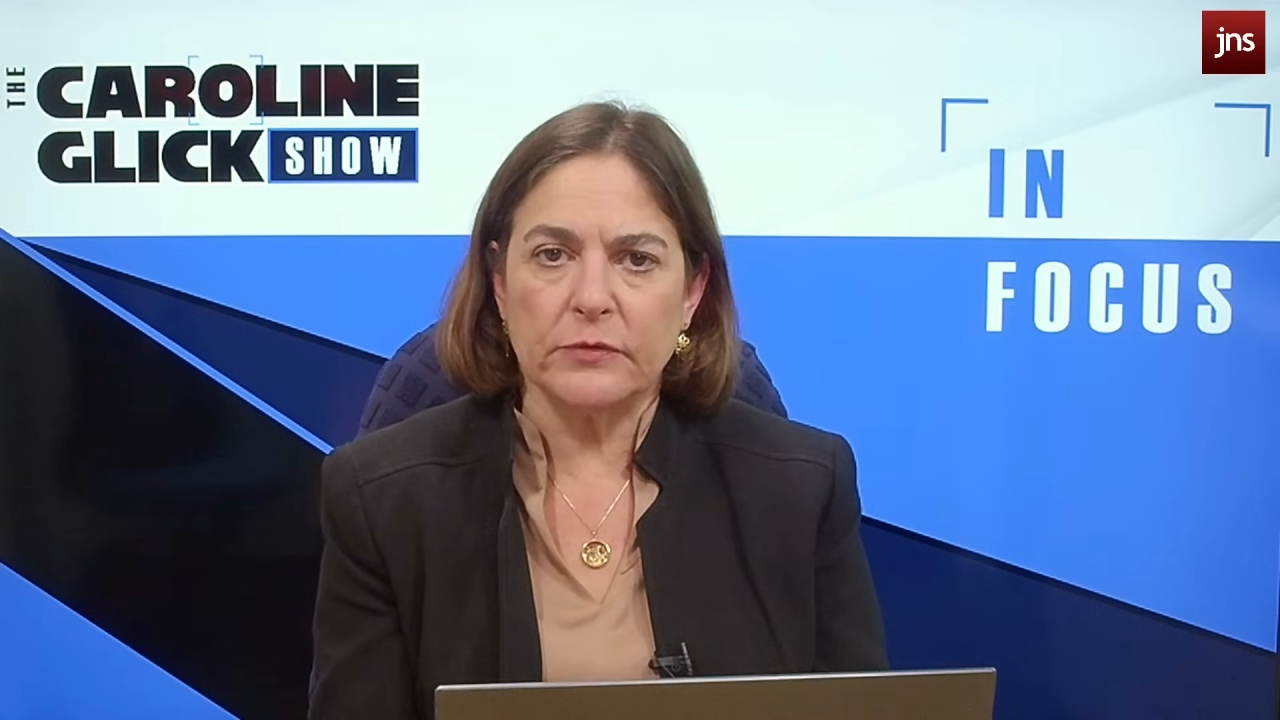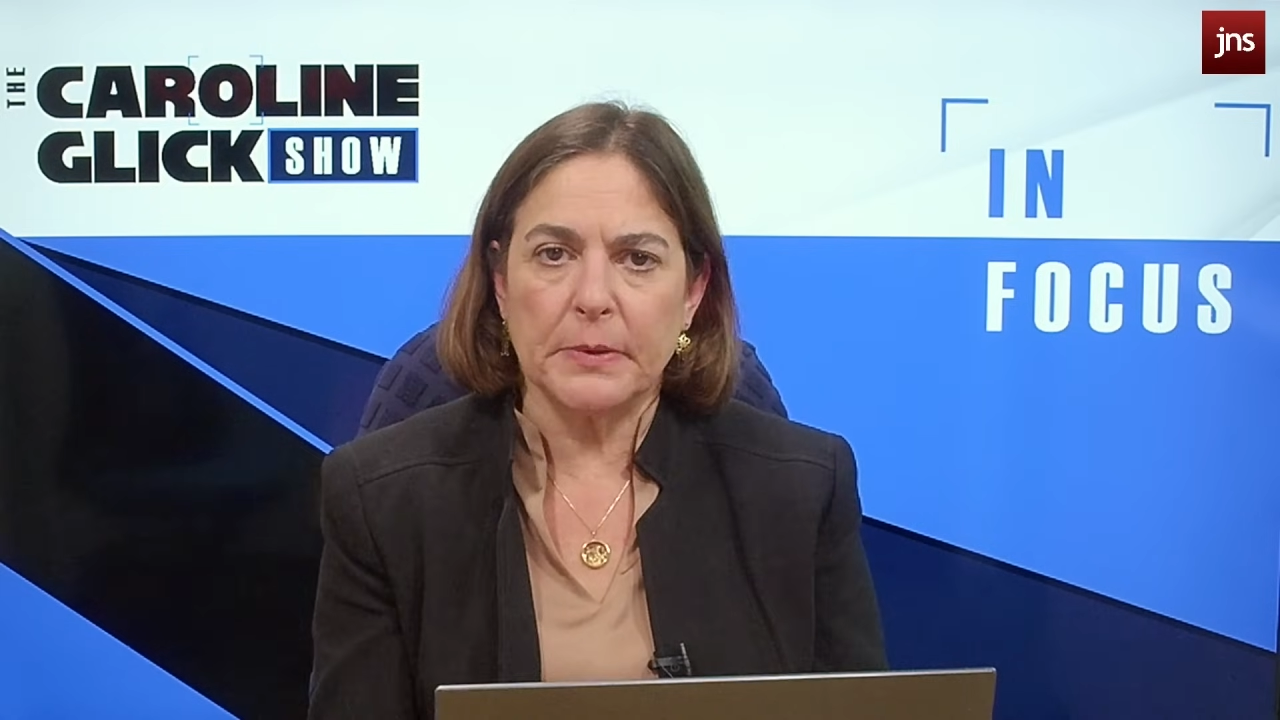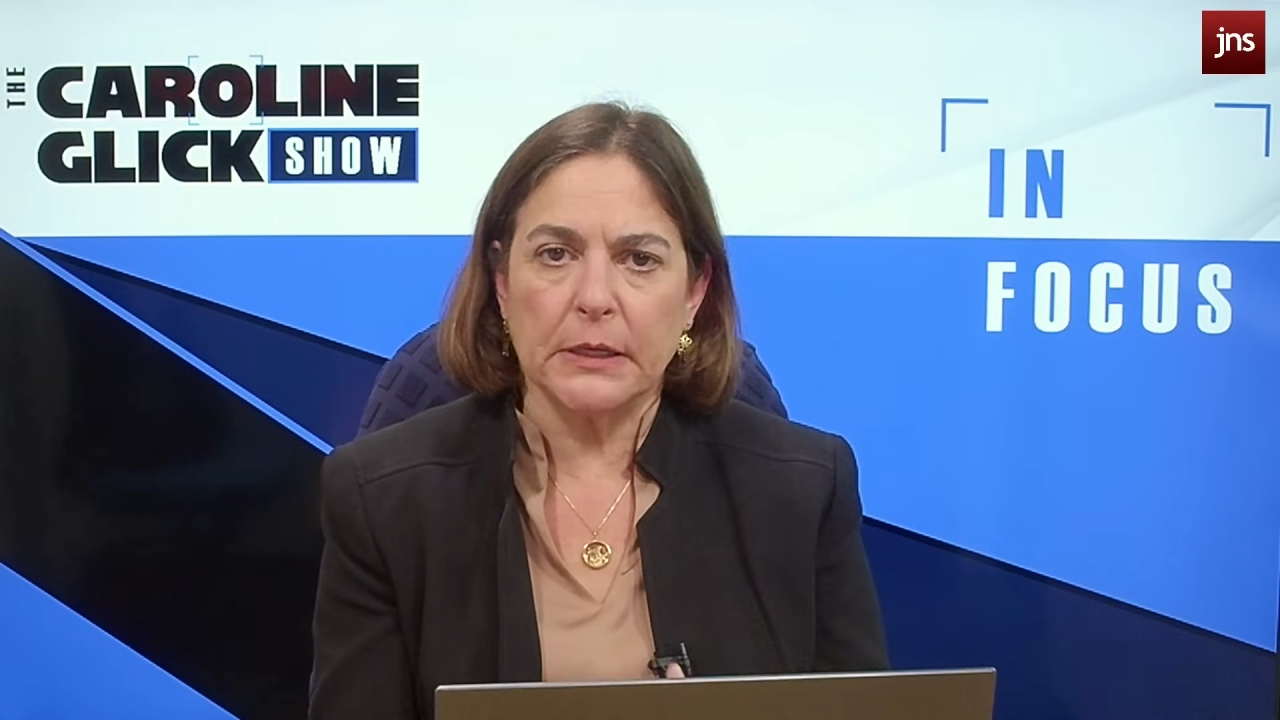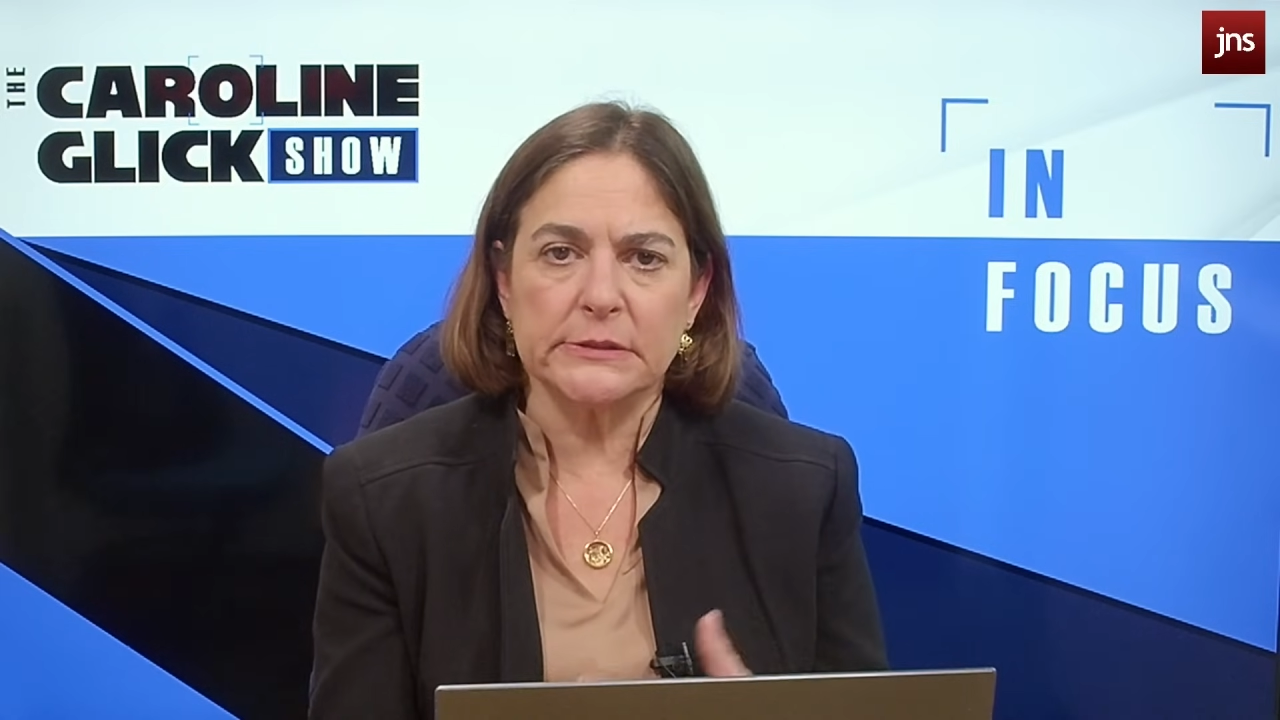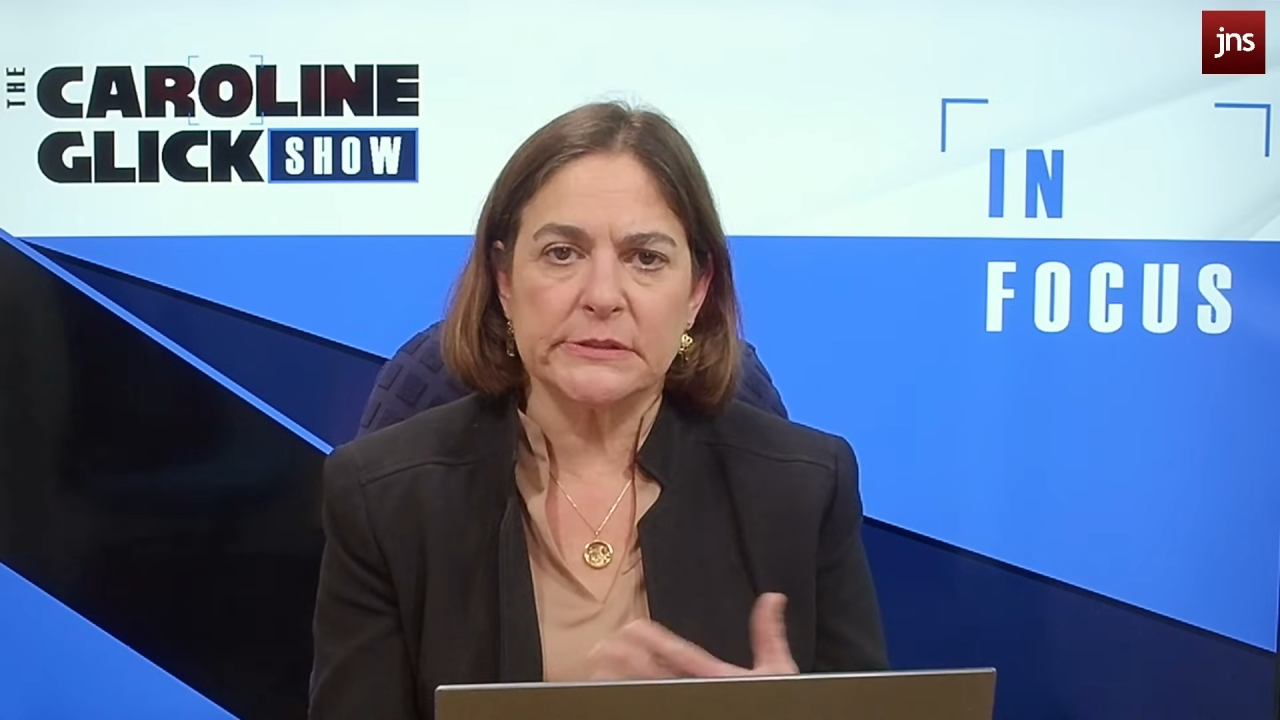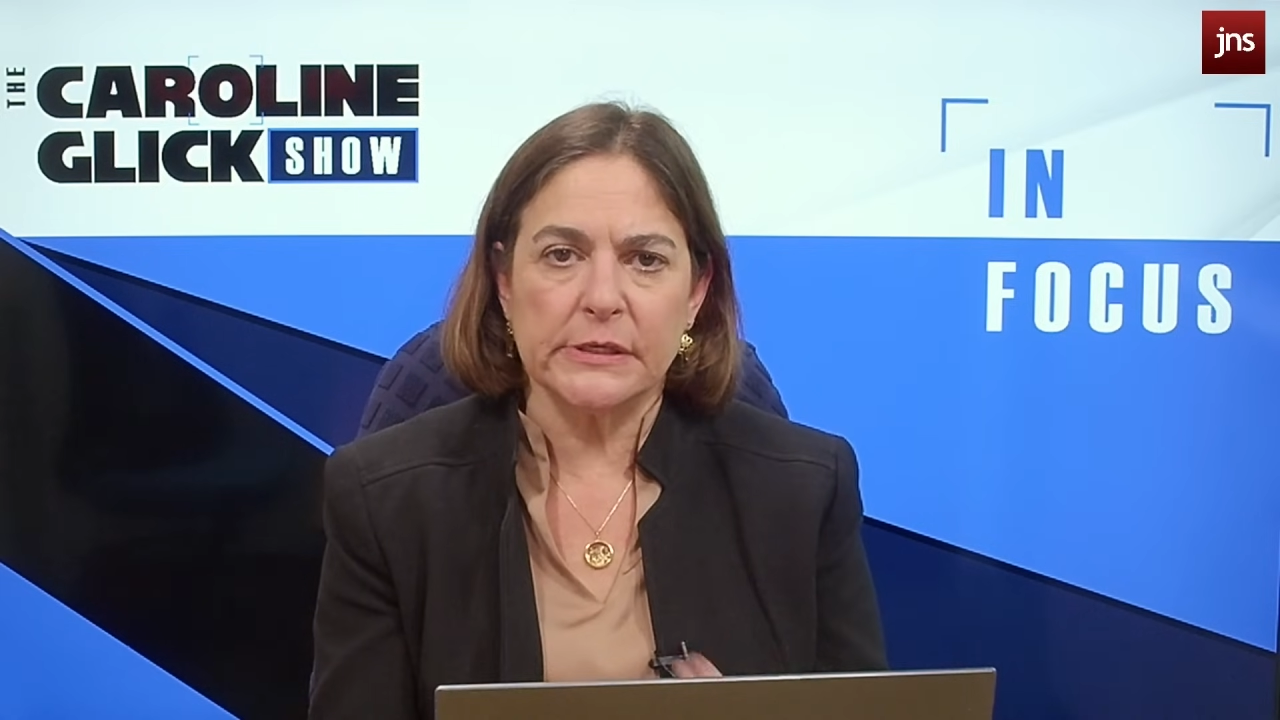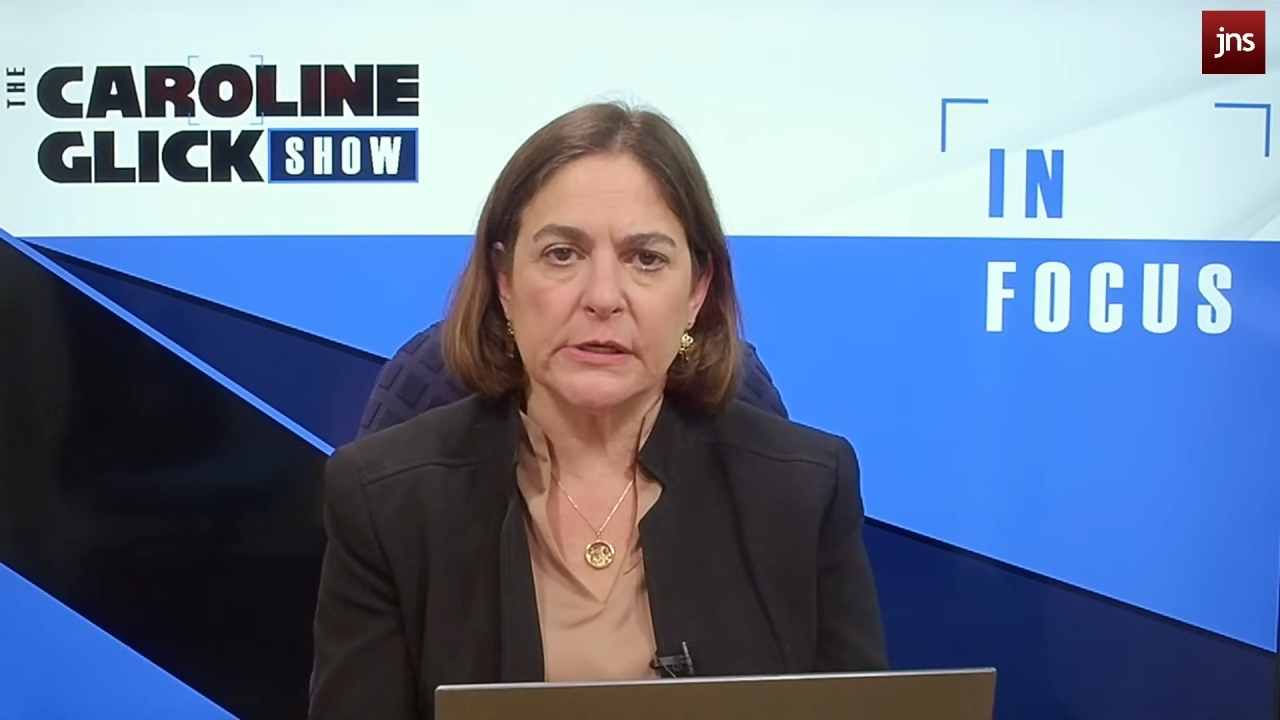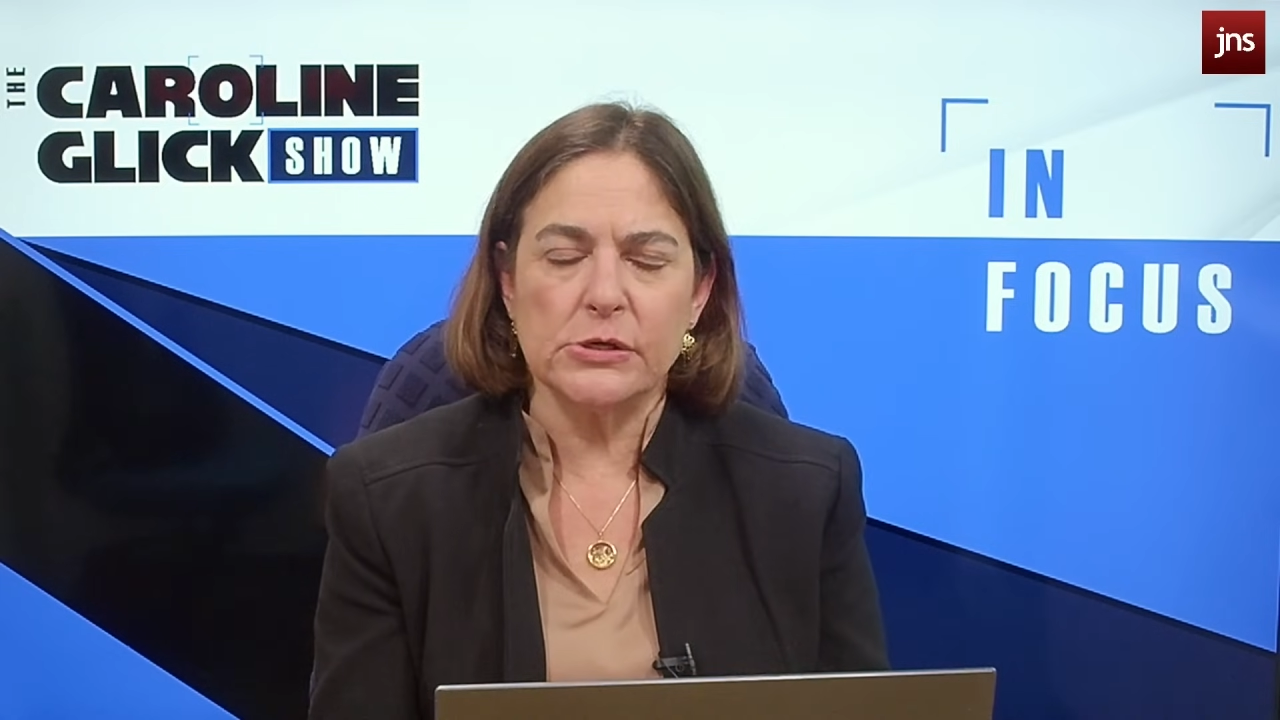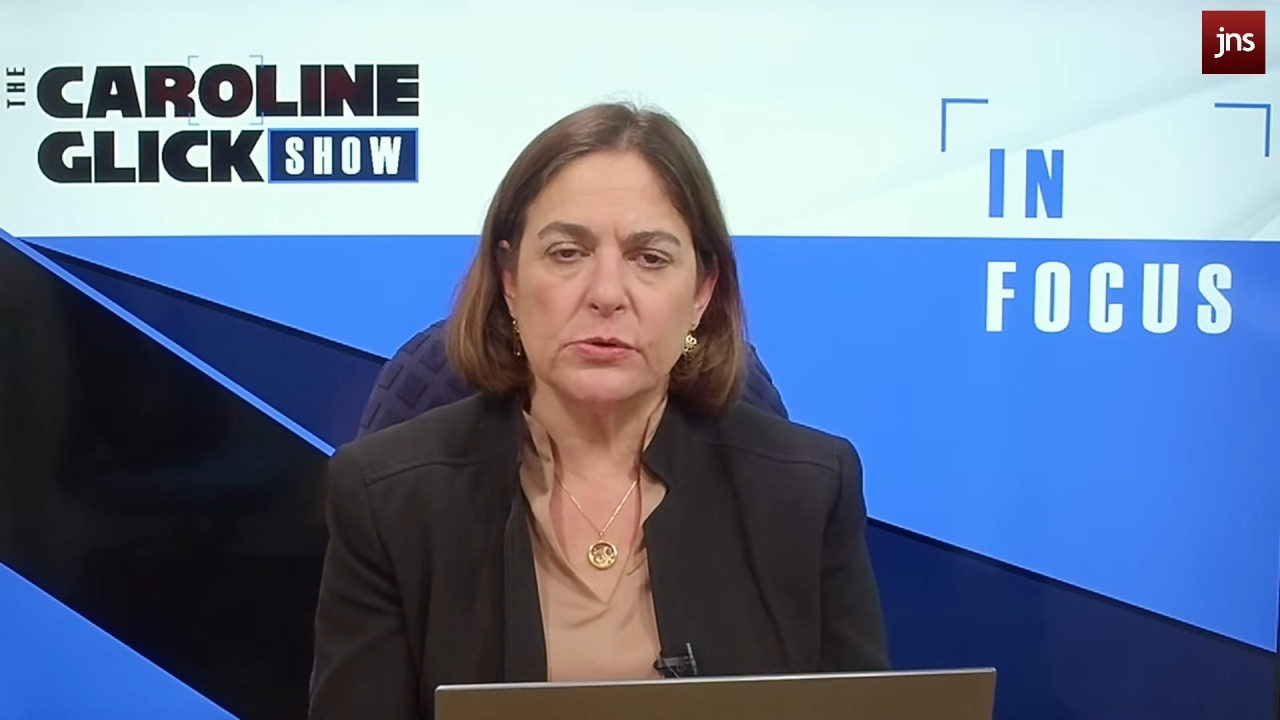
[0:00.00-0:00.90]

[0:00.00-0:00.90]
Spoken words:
a Palestinian